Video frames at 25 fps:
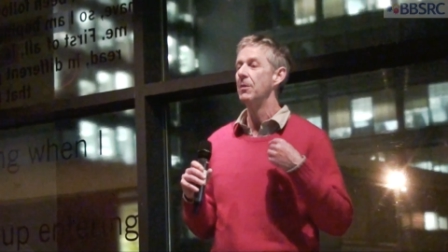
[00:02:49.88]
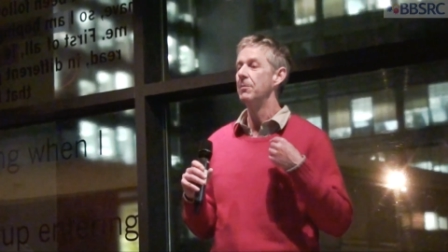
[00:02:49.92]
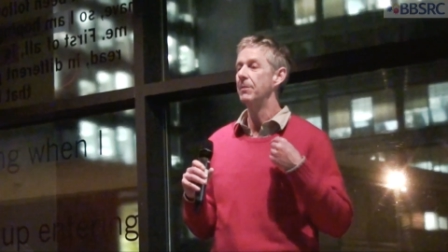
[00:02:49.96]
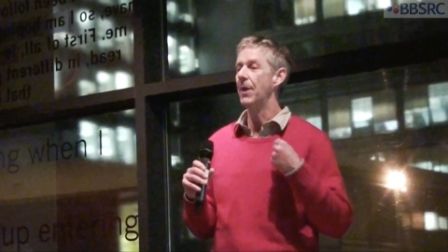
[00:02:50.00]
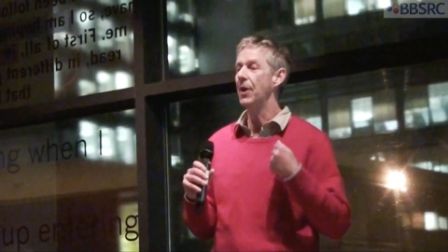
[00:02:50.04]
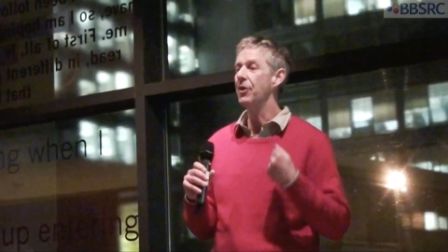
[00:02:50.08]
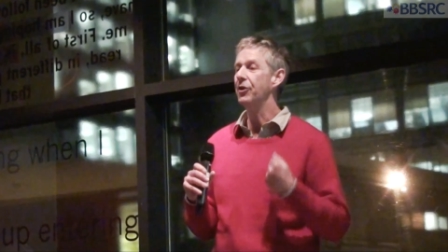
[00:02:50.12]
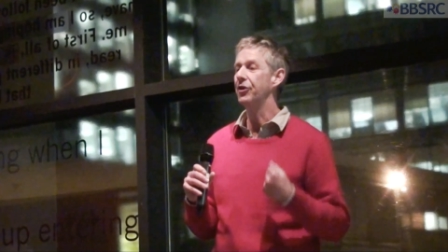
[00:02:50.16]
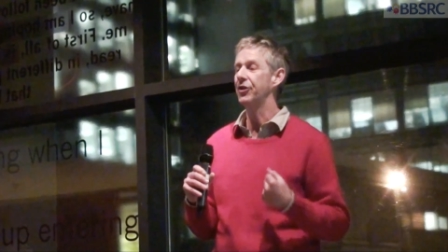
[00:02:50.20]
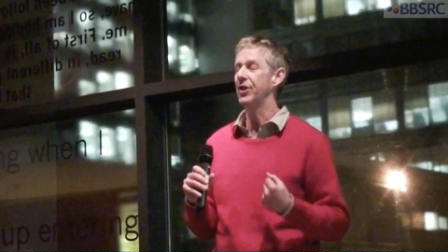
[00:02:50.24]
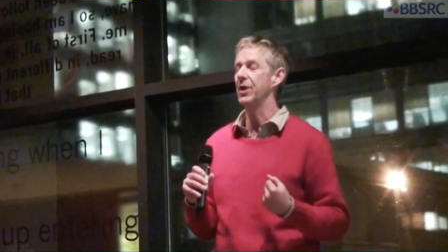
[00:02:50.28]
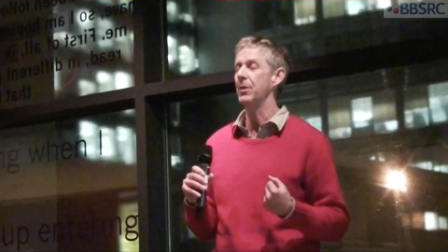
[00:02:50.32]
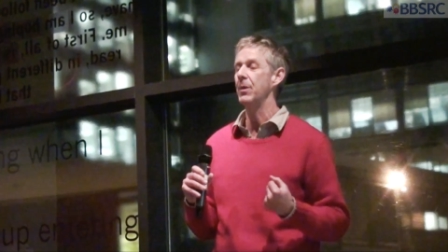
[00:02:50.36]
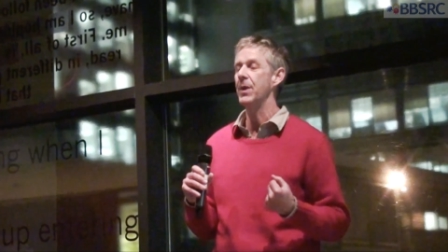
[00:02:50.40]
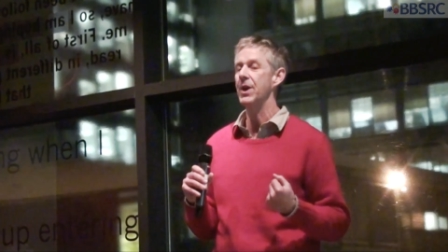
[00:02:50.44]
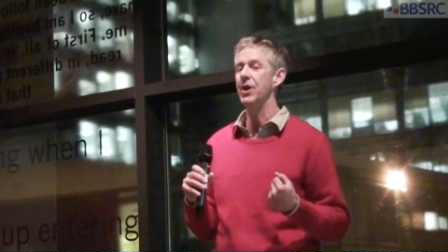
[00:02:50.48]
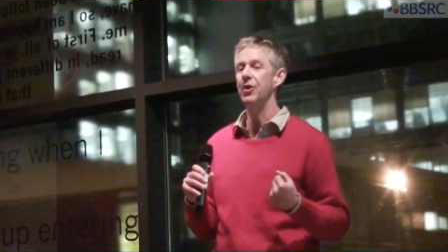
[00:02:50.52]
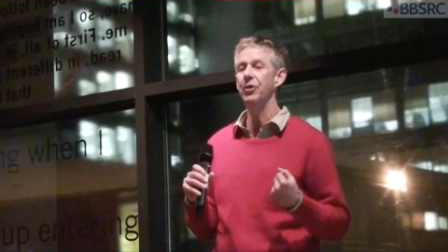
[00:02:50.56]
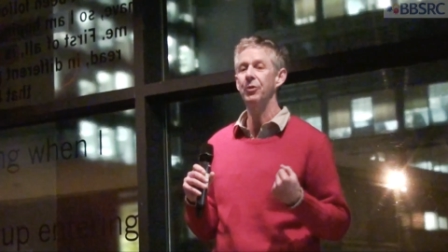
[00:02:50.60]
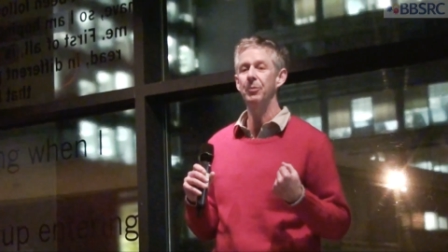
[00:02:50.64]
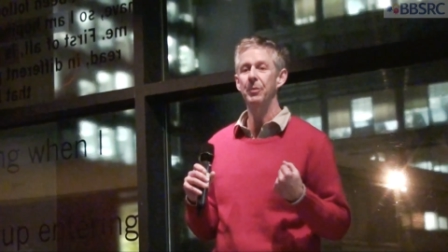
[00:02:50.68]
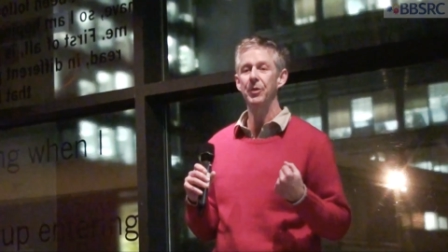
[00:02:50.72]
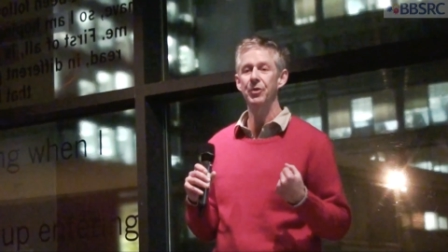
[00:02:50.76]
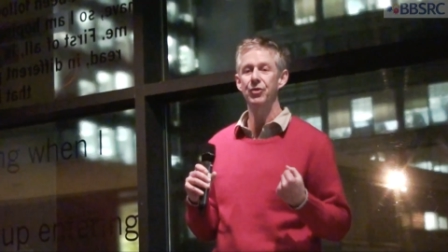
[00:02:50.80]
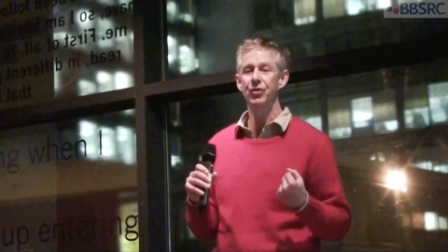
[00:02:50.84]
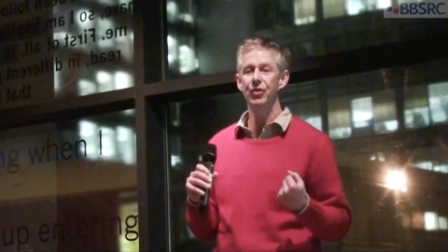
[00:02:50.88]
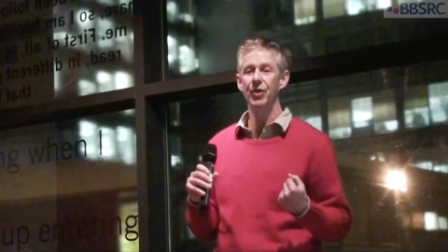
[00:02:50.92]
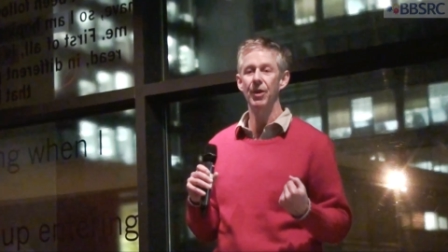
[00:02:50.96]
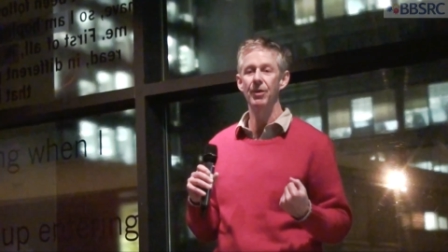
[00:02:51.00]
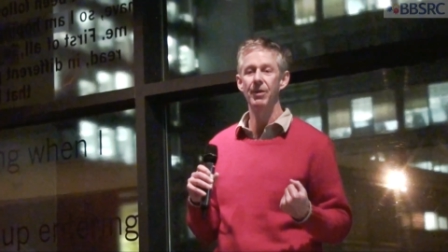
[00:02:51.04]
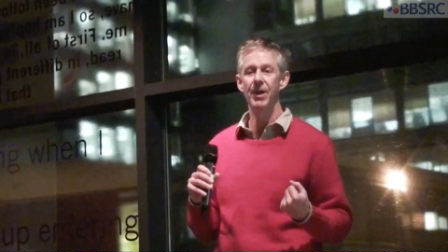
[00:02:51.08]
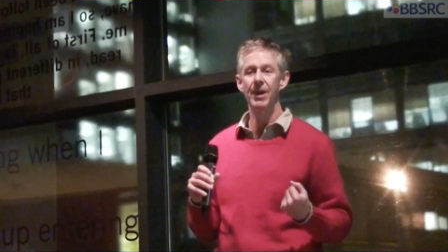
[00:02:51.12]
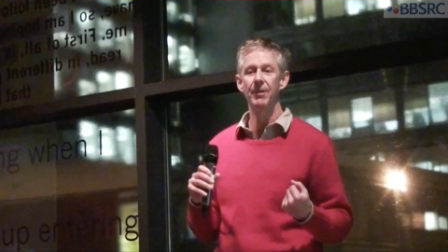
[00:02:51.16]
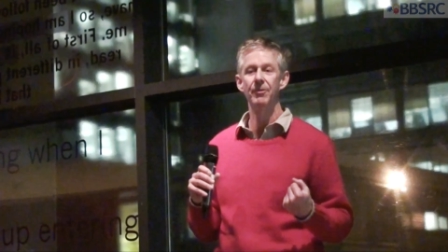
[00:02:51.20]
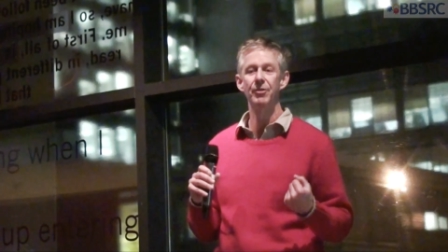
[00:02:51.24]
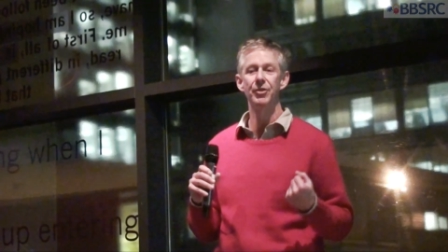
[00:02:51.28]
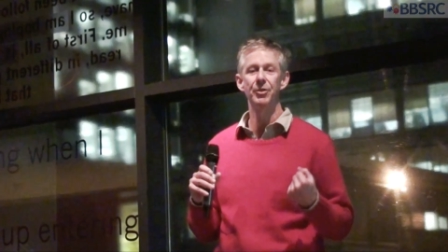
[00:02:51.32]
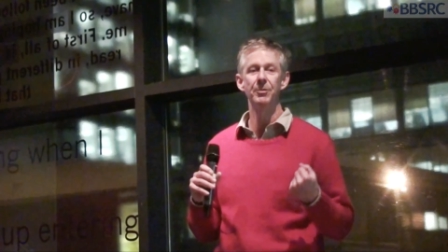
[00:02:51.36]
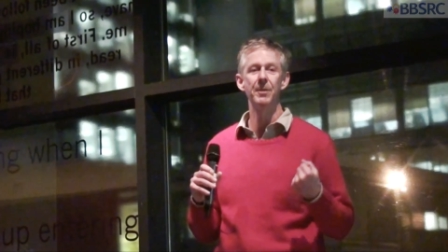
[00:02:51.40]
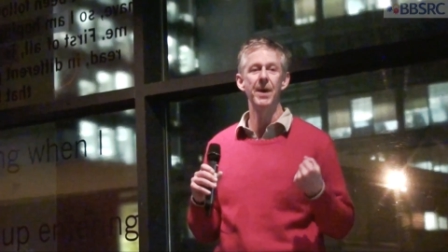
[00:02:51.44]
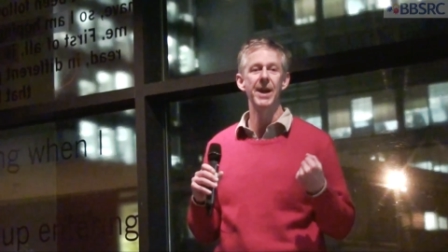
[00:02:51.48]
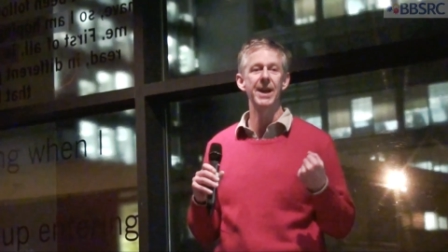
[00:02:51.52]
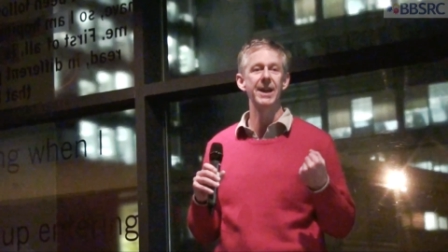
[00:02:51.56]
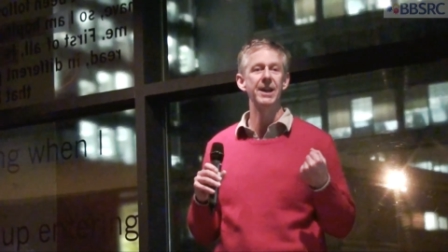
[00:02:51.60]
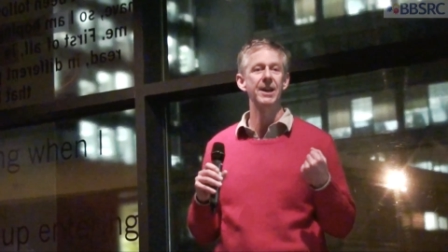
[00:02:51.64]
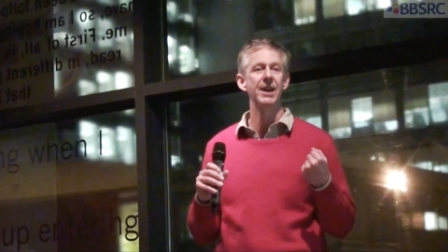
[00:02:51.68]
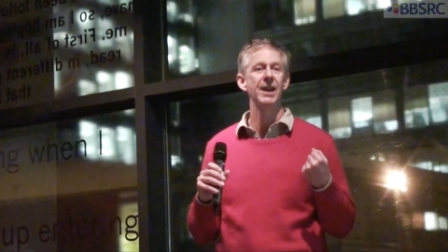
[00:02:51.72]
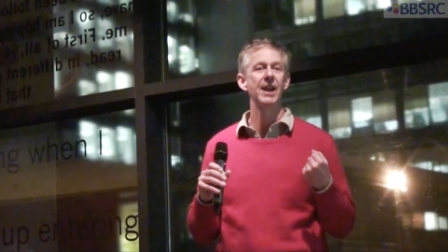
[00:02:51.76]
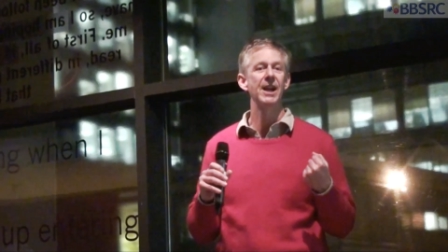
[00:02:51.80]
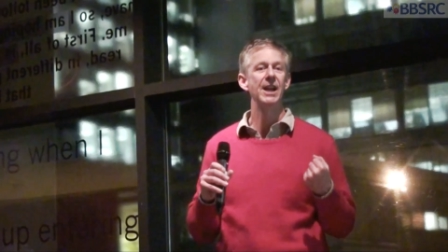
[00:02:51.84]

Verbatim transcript: mostly we use petroleum to make